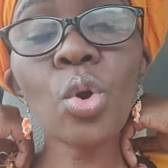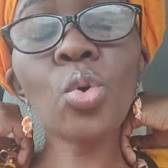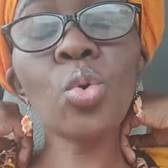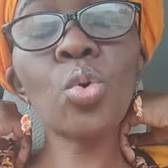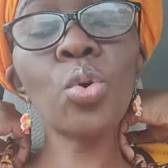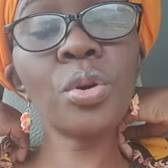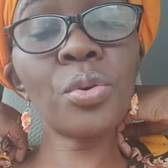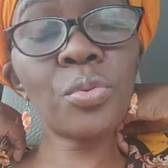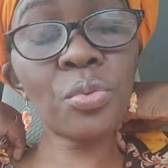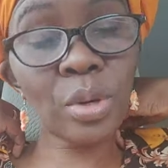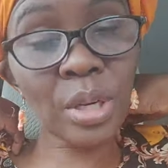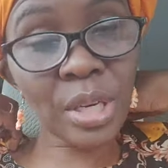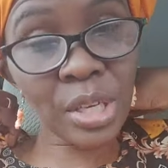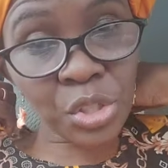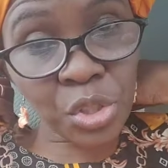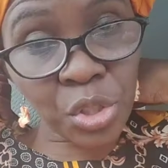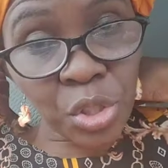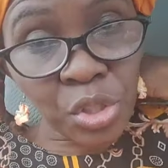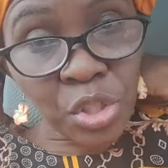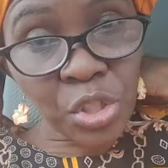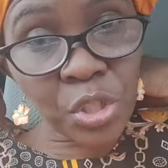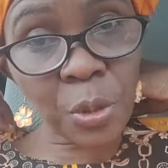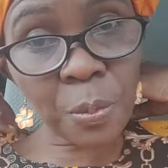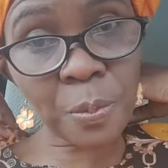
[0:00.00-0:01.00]
good
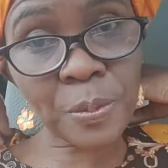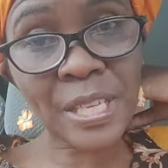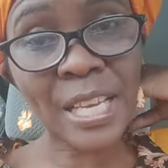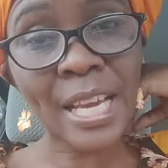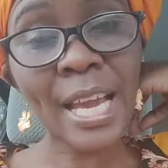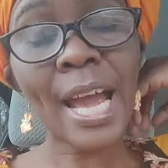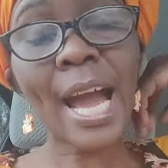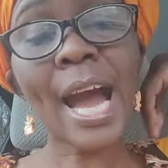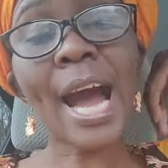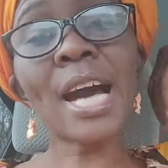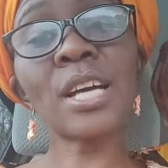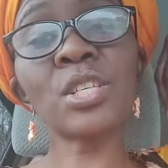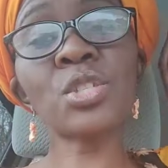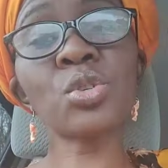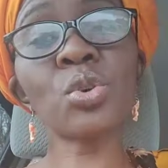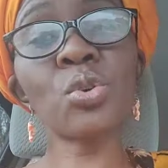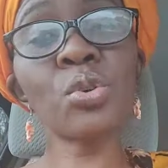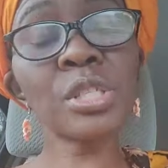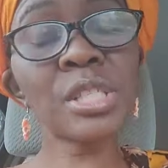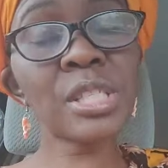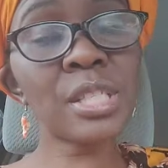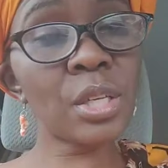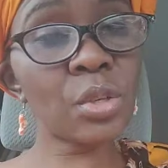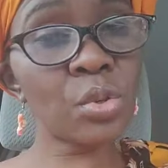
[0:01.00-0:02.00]
relationships, has
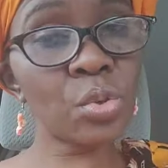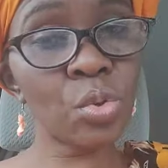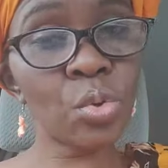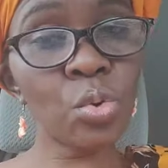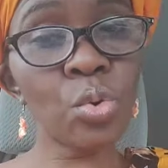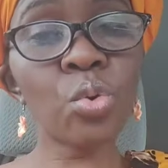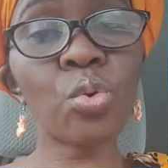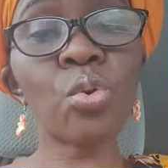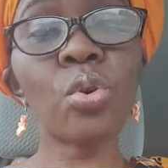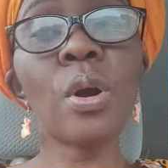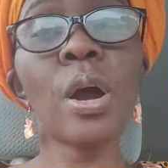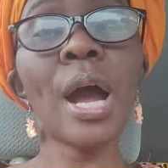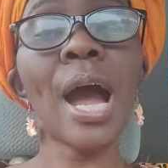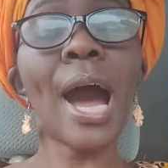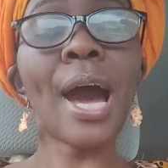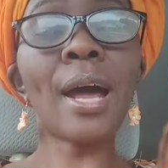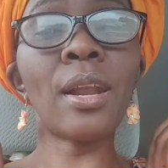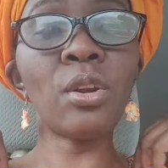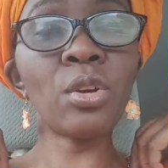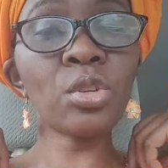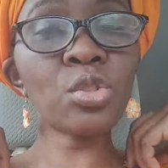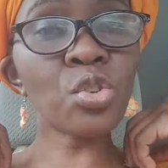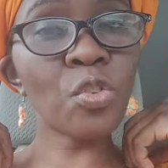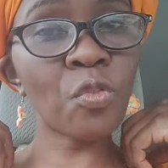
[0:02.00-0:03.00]
costed you a
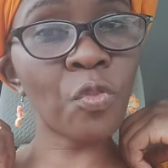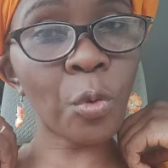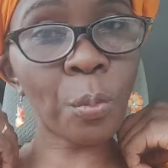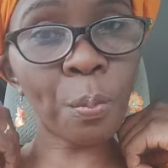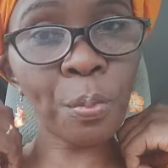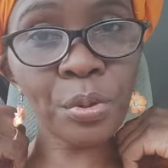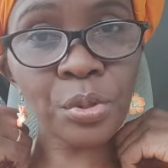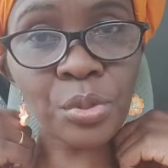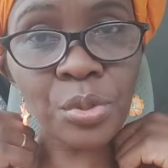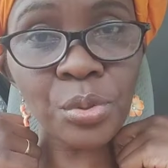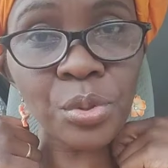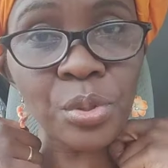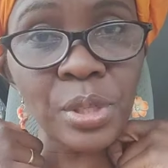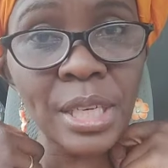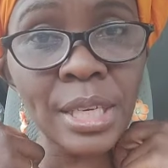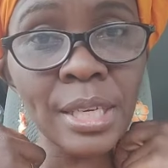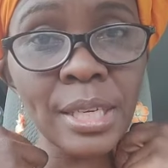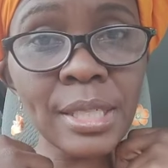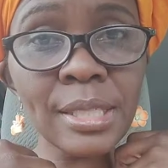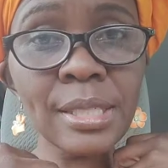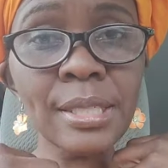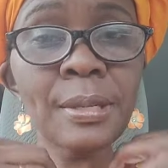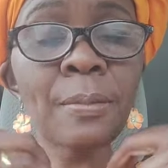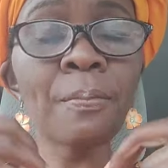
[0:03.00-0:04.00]
lot of
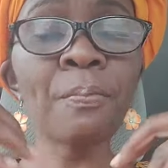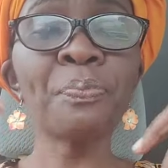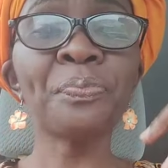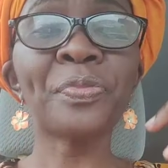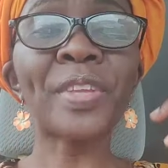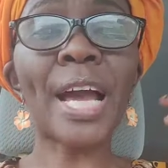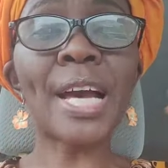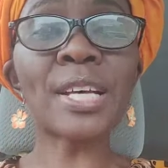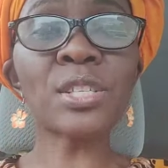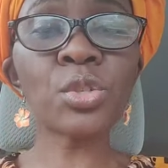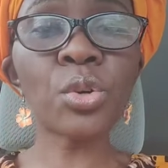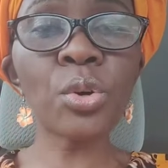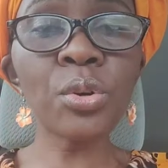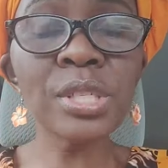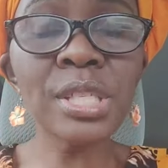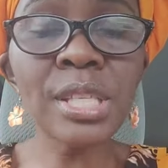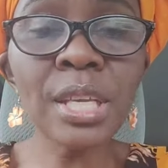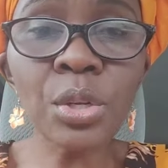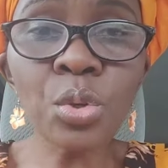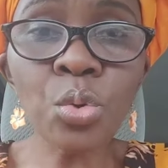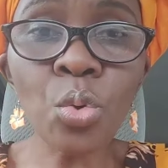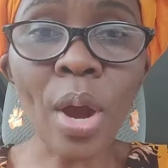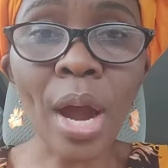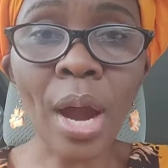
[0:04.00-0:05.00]
opportunities, has
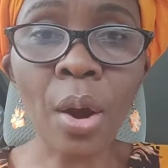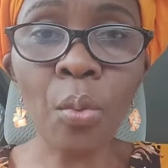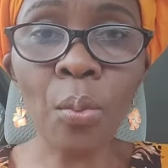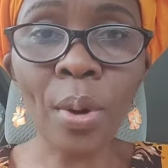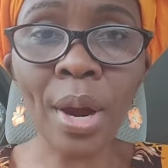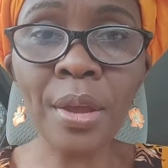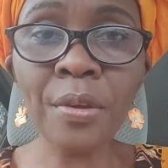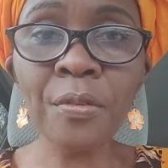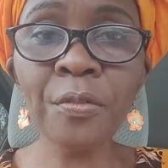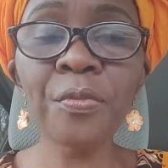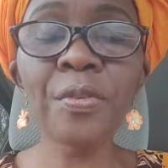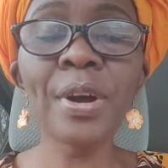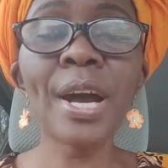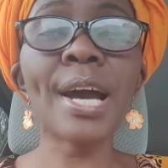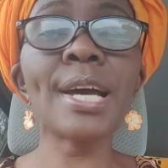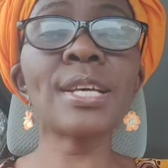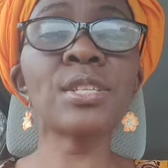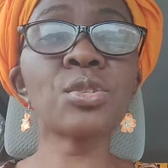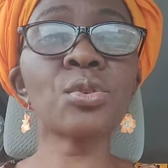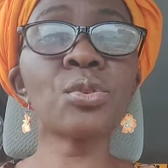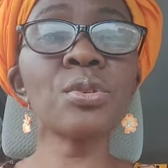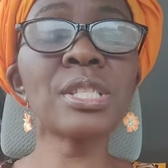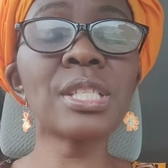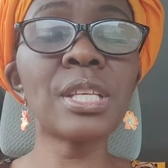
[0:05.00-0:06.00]
costed you a wife,
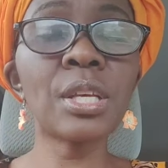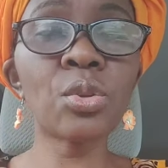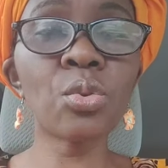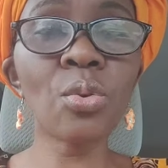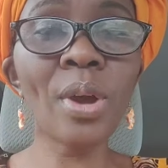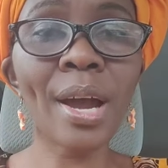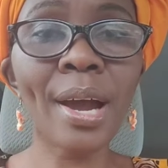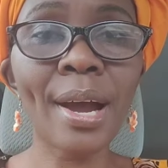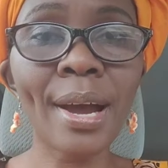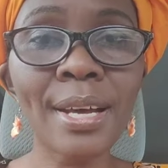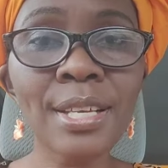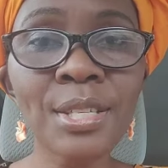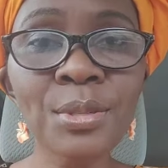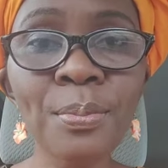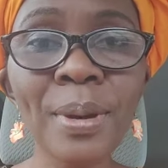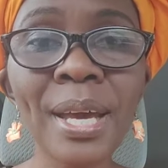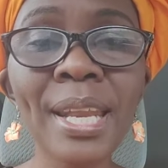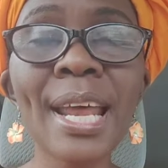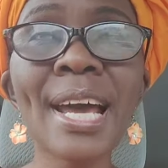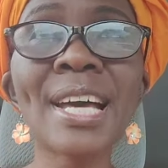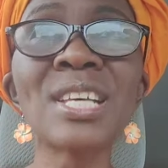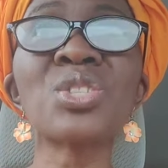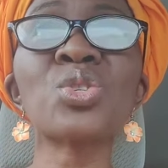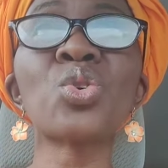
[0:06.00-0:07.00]
has costed you a
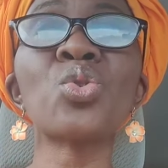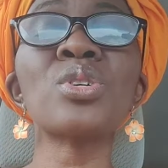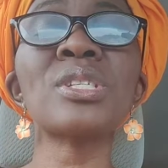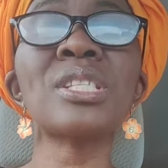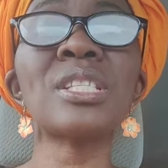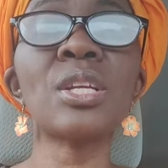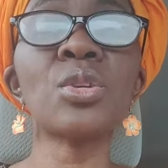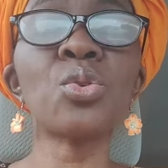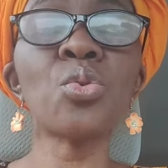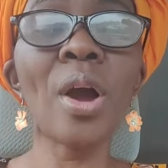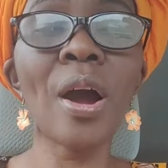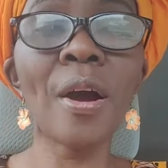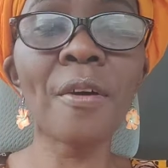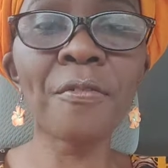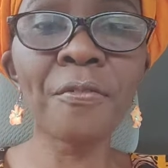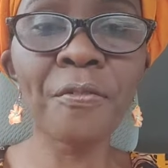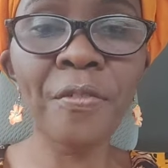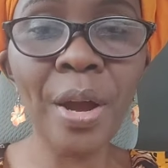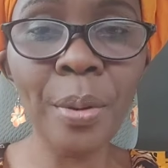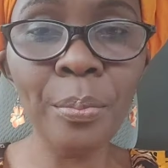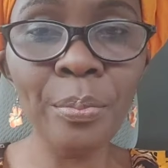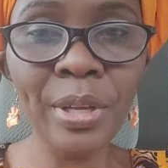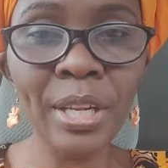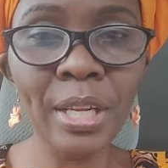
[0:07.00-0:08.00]
husband, has costed you a
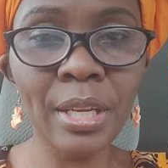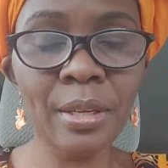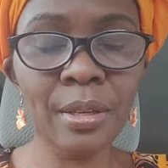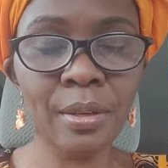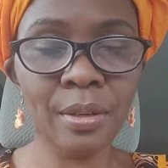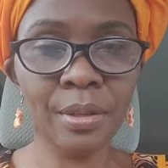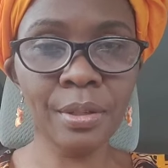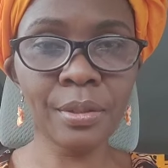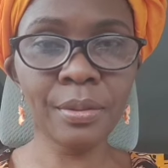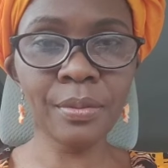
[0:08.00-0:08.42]
family.